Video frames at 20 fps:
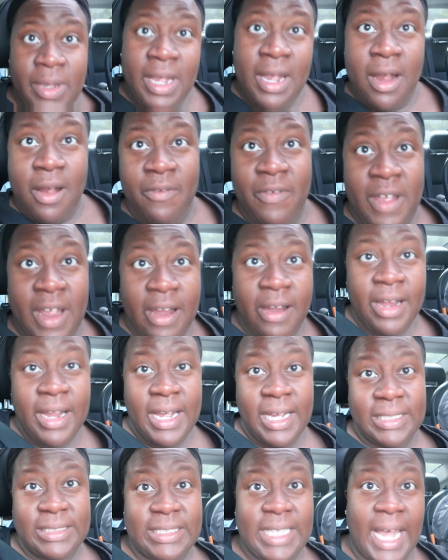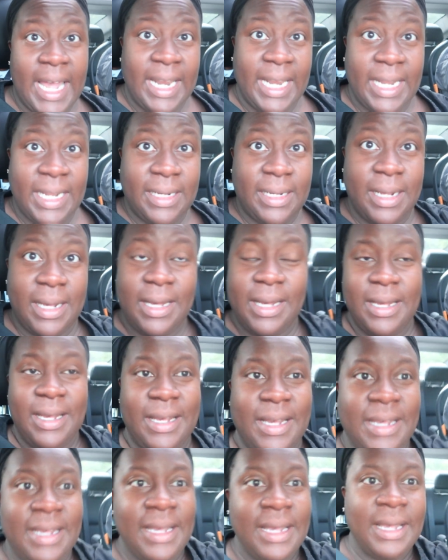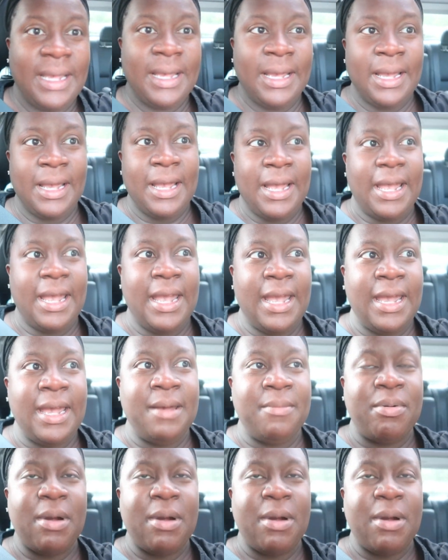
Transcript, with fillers: We are very excited and